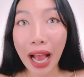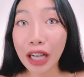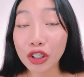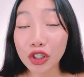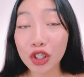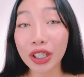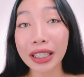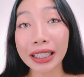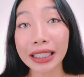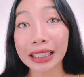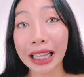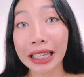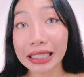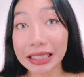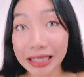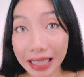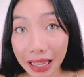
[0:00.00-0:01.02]
Actually,
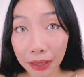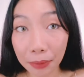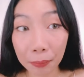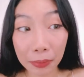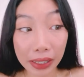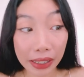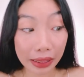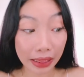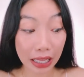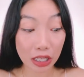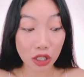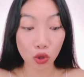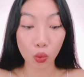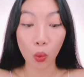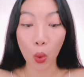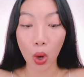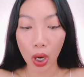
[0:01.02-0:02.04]
they sent me
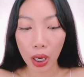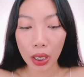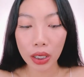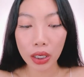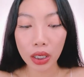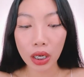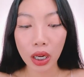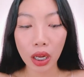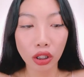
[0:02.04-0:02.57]
this one.